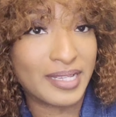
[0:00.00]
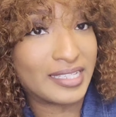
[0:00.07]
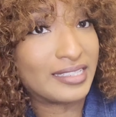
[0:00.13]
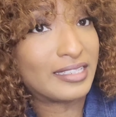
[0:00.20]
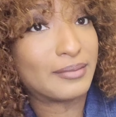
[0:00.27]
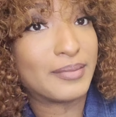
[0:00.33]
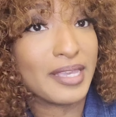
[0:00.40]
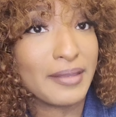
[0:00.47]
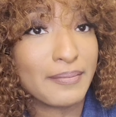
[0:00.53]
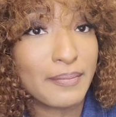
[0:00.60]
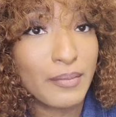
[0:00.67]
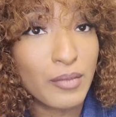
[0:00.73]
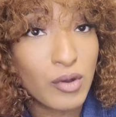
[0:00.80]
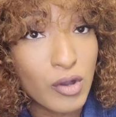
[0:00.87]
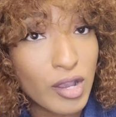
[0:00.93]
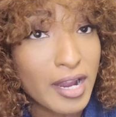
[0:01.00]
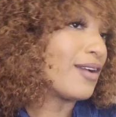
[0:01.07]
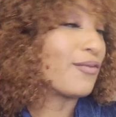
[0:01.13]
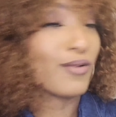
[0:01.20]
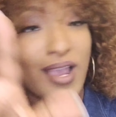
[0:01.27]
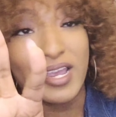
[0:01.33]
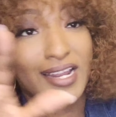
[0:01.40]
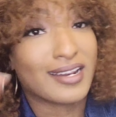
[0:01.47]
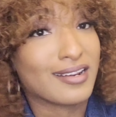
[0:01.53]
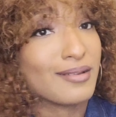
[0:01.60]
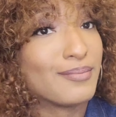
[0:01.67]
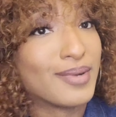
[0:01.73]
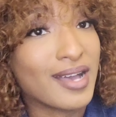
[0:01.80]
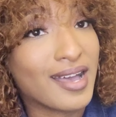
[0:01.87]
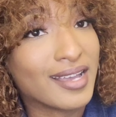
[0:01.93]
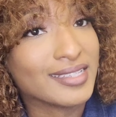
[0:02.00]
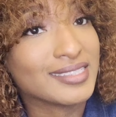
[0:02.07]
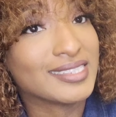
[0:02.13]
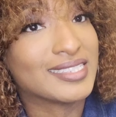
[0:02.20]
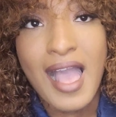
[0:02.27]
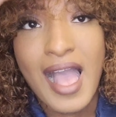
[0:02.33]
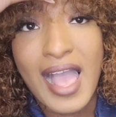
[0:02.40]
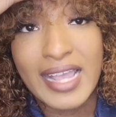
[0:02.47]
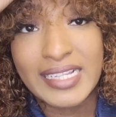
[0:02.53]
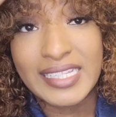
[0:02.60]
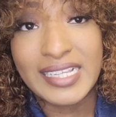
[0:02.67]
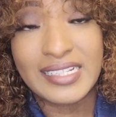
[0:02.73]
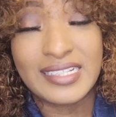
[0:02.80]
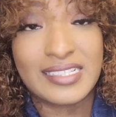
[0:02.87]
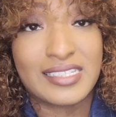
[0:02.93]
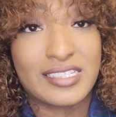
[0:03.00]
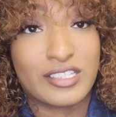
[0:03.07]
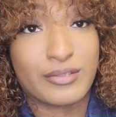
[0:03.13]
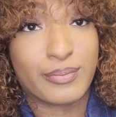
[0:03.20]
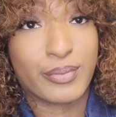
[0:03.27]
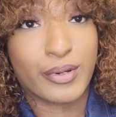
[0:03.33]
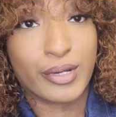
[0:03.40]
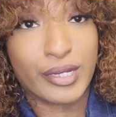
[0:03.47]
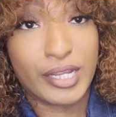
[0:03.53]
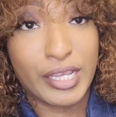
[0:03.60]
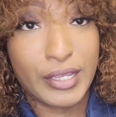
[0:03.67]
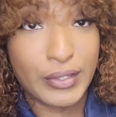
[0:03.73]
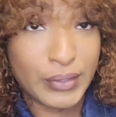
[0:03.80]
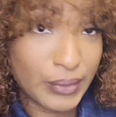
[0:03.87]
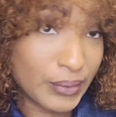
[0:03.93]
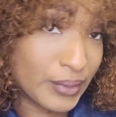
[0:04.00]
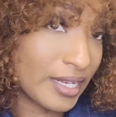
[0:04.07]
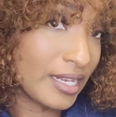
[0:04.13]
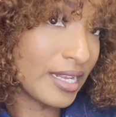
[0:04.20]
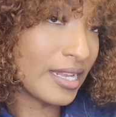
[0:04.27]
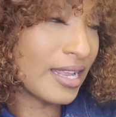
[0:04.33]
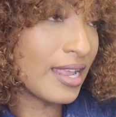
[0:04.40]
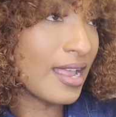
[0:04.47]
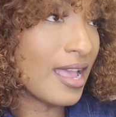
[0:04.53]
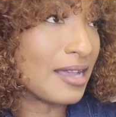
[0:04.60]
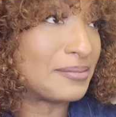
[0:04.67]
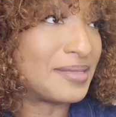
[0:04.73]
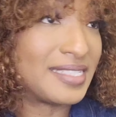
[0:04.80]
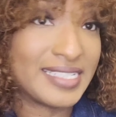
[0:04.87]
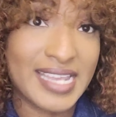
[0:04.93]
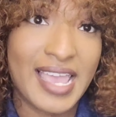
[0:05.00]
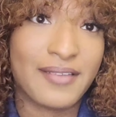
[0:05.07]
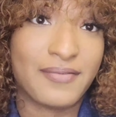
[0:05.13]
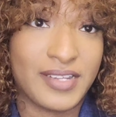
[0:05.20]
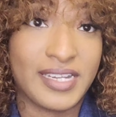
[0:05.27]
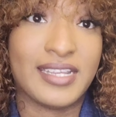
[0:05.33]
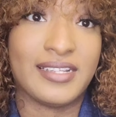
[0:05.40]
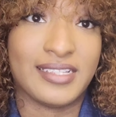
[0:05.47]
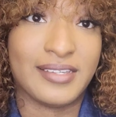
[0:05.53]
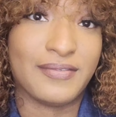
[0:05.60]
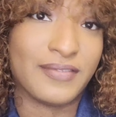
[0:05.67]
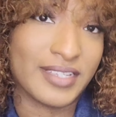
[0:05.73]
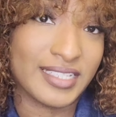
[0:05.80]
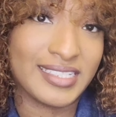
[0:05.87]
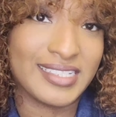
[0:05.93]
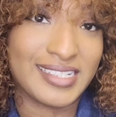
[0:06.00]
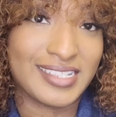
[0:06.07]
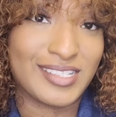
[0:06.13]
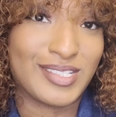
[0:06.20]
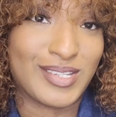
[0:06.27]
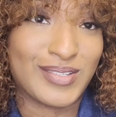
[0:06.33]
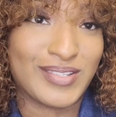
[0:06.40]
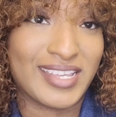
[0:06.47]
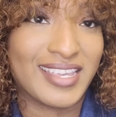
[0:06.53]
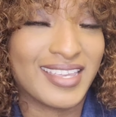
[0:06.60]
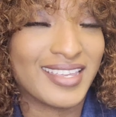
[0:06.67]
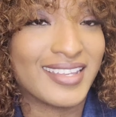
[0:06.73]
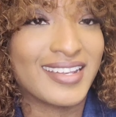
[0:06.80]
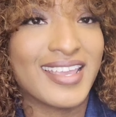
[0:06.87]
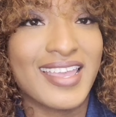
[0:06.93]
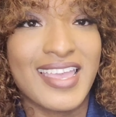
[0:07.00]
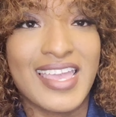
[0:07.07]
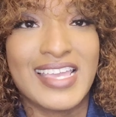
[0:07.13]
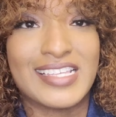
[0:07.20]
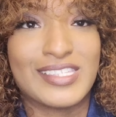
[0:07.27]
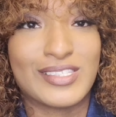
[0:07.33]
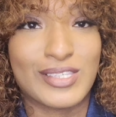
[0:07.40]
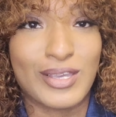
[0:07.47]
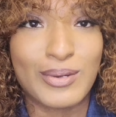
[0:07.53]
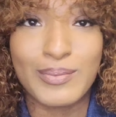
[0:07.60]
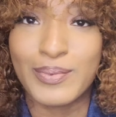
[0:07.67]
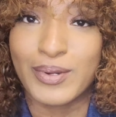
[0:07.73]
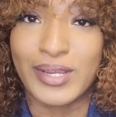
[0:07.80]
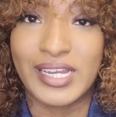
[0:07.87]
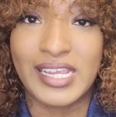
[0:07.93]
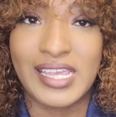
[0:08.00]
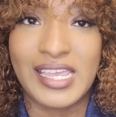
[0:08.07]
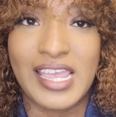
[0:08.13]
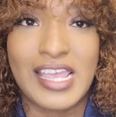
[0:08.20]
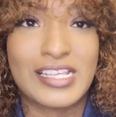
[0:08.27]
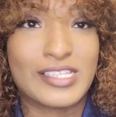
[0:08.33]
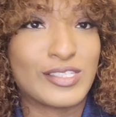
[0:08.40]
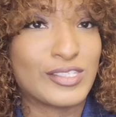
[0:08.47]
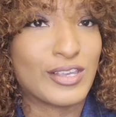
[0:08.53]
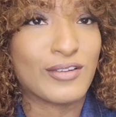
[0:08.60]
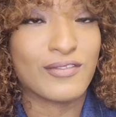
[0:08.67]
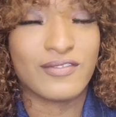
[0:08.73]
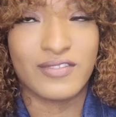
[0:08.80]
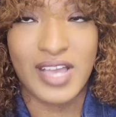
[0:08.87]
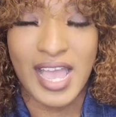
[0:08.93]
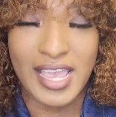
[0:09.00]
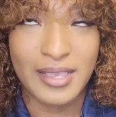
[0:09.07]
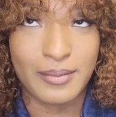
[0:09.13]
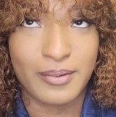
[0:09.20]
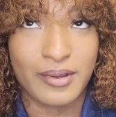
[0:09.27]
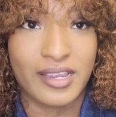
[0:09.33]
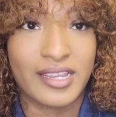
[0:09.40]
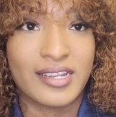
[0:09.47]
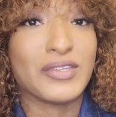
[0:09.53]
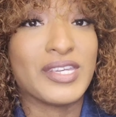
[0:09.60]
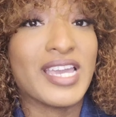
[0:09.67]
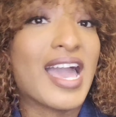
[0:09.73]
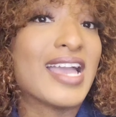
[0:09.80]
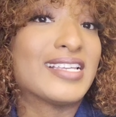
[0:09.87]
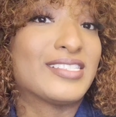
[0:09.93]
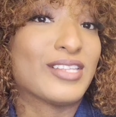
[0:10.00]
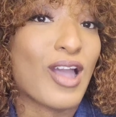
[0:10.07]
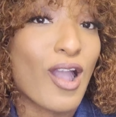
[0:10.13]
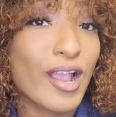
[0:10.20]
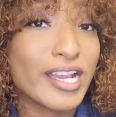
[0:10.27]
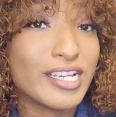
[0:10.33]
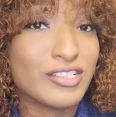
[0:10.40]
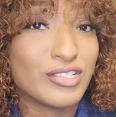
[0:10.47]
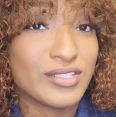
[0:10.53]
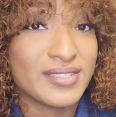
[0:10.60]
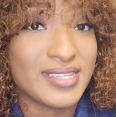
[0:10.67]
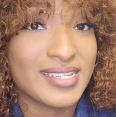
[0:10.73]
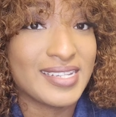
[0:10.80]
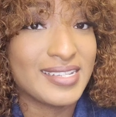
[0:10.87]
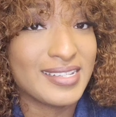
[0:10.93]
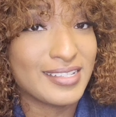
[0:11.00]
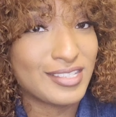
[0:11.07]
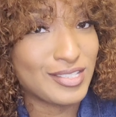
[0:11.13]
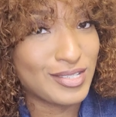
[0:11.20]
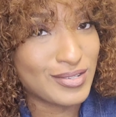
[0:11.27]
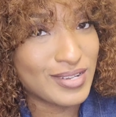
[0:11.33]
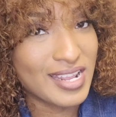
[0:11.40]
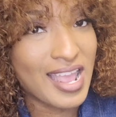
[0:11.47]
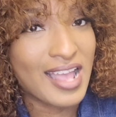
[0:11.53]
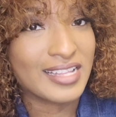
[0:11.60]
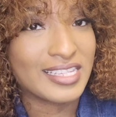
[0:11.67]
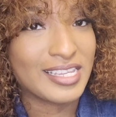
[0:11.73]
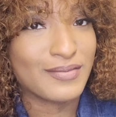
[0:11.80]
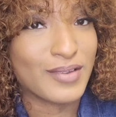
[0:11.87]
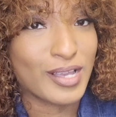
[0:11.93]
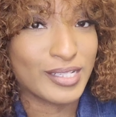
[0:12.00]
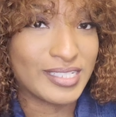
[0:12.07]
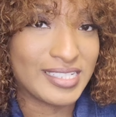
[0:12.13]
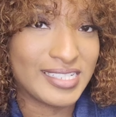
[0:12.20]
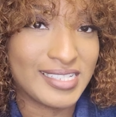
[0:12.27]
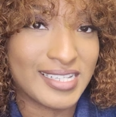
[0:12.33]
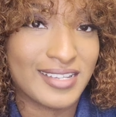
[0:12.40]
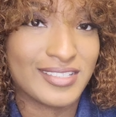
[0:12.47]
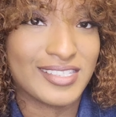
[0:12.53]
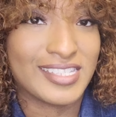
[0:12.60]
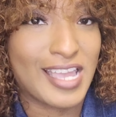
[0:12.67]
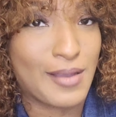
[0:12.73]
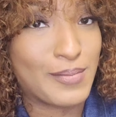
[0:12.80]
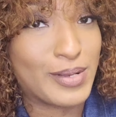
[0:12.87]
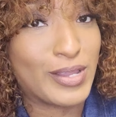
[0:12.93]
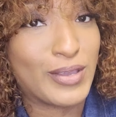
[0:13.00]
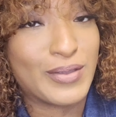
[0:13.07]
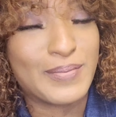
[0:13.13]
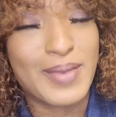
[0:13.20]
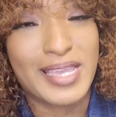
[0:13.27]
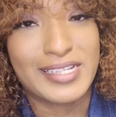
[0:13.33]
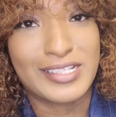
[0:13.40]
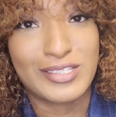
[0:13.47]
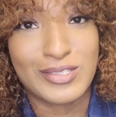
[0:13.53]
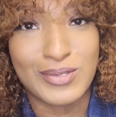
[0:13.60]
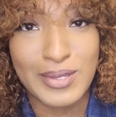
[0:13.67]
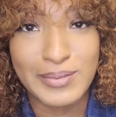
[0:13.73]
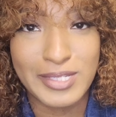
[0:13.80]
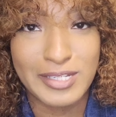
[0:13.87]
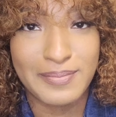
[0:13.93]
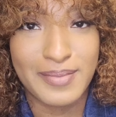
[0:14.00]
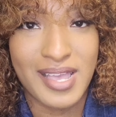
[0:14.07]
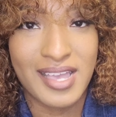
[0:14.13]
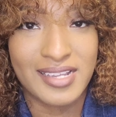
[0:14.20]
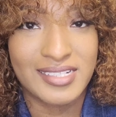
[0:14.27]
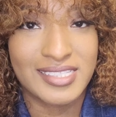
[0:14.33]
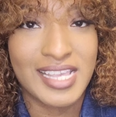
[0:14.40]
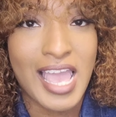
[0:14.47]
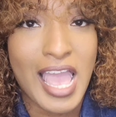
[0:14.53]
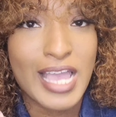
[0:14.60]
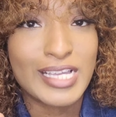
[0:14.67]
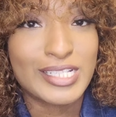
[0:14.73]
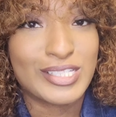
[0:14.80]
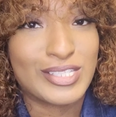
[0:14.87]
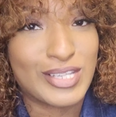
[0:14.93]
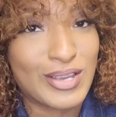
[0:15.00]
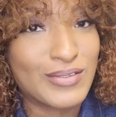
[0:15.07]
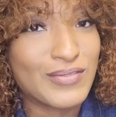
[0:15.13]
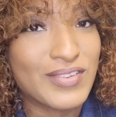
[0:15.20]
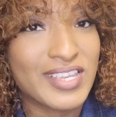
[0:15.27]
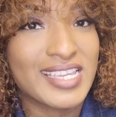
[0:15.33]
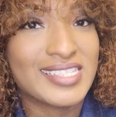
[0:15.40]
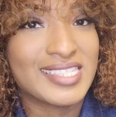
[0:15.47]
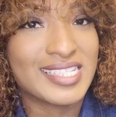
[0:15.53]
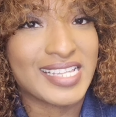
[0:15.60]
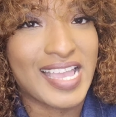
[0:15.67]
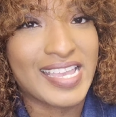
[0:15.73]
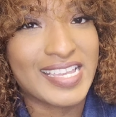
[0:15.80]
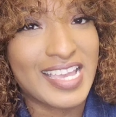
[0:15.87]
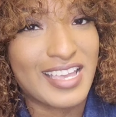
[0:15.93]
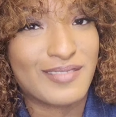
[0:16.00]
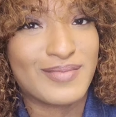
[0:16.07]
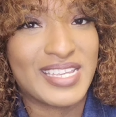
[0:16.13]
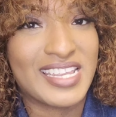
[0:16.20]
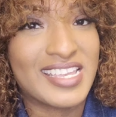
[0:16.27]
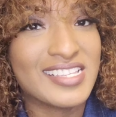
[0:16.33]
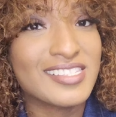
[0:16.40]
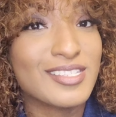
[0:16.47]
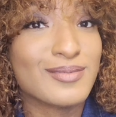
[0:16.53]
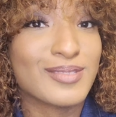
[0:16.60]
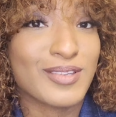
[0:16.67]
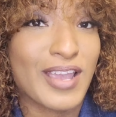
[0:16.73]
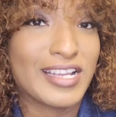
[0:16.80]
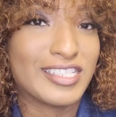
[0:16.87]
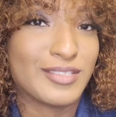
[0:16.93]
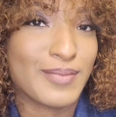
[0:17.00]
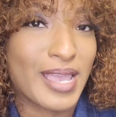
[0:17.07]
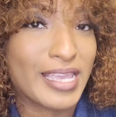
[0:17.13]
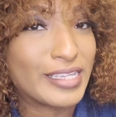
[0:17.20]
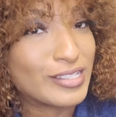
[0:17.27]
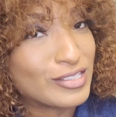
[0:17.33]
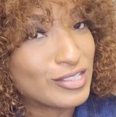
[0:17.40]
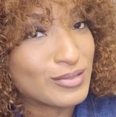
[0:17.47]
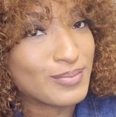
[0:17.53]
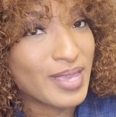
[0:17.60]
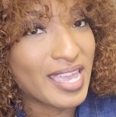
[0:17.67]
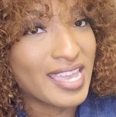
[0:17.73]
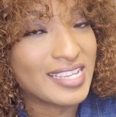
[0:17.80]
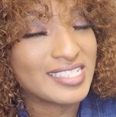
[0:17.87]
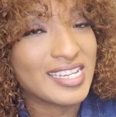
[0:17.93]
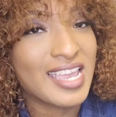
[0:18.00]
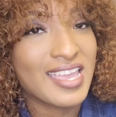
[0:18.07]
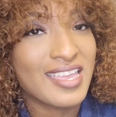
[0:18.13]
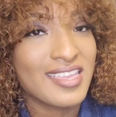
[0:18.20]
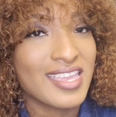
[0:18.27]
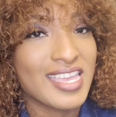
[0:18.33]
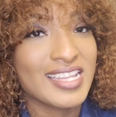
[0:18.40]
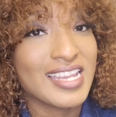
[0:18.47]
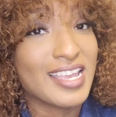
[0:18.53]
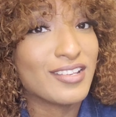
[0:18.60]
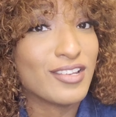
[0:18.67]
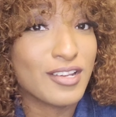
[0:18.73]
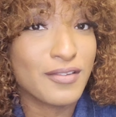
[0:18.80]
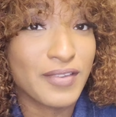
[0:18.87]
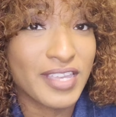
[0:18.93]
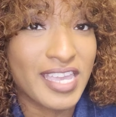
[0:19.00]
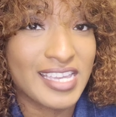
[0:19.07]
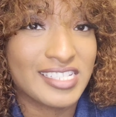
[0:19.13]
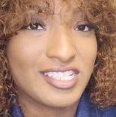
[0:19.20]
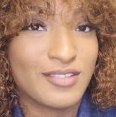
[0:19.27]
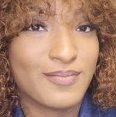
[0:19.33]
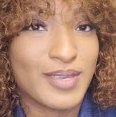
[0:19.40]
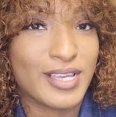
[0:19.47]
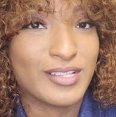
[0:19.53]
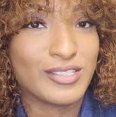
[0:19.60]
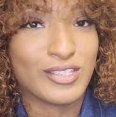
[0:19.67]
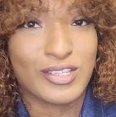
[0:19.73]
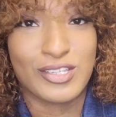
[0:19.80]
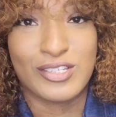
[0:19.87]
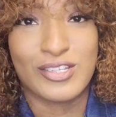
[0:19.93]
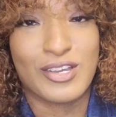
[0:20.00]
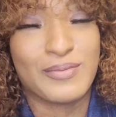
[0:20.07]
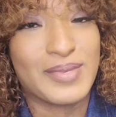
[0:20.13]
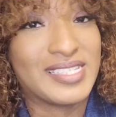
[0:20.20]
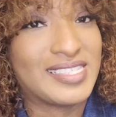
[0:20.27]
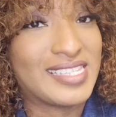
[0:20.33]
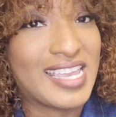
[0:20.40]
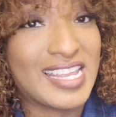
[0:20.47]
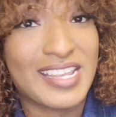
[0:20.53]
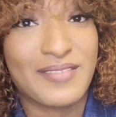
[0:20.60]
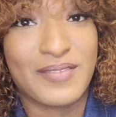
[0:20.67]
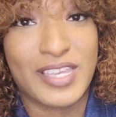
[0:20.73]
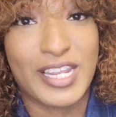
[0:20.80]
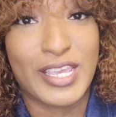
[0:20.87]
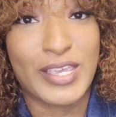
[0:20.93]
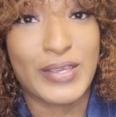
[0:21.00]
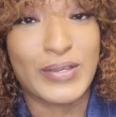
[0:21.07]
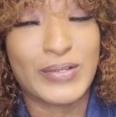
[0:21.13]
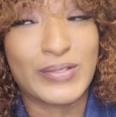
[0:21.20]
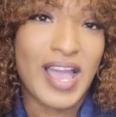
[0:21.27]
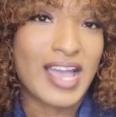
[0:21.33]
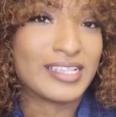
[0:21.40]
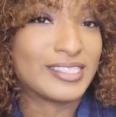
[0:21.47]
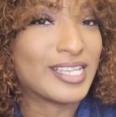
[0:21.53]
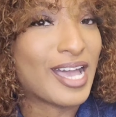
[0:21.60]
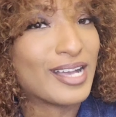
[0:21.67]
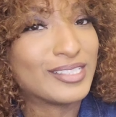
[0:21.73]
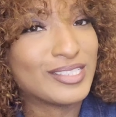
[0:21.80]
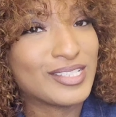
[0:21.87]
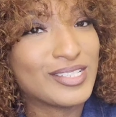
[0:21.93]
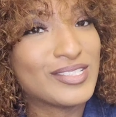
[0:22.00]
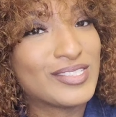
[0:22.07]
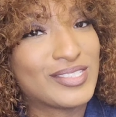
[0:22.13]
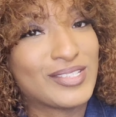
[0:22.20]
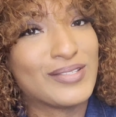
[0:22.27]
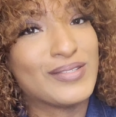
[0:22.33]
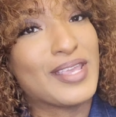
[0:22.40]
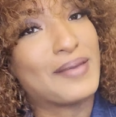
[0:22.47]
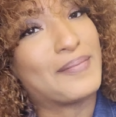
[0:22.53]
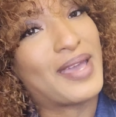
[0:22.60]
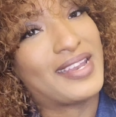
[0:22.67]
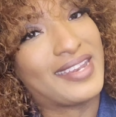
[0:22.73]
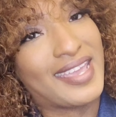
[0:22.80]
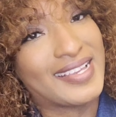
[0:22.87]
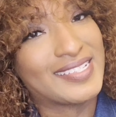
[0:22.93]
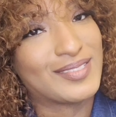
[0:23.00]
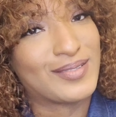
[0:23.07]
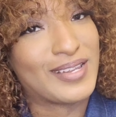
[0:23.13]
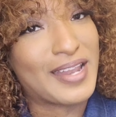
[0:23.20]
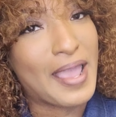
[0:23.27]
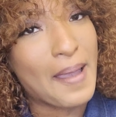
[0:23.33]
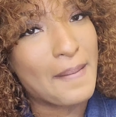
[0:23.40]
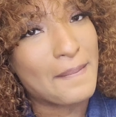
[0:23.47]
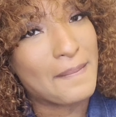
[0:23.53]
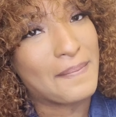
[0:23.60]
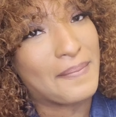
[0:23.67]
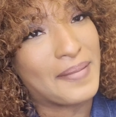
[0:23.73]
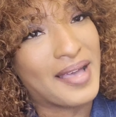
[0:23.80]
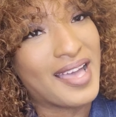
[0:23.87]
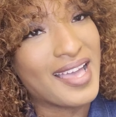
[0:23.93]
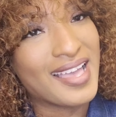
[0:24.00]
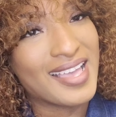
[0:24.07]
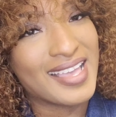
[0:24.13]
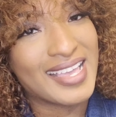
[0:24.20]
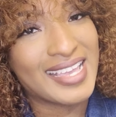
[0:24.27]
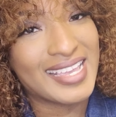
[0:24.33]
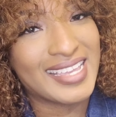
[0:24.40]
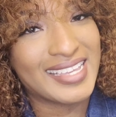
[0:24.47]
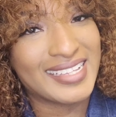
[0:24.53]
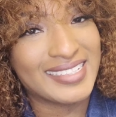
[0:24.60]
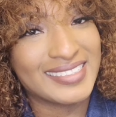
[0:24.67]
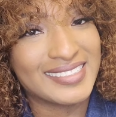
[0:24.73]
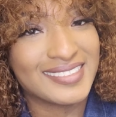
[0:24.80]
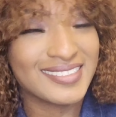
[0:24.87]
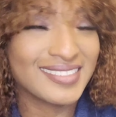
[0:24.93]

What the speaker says: a little bit more right out of the box. I think this is a pretty unit. I'm definitely feeling this unit. It's so pretty, it's so vibrant. If you guys are interested in this unit, I'll leave all the details down below in my description box. Don't forget to like, comment, and subscribe to my YouTube page. Hit that notification bell so you don't miss any videos. I'll talk to you soon in my next one. Bye.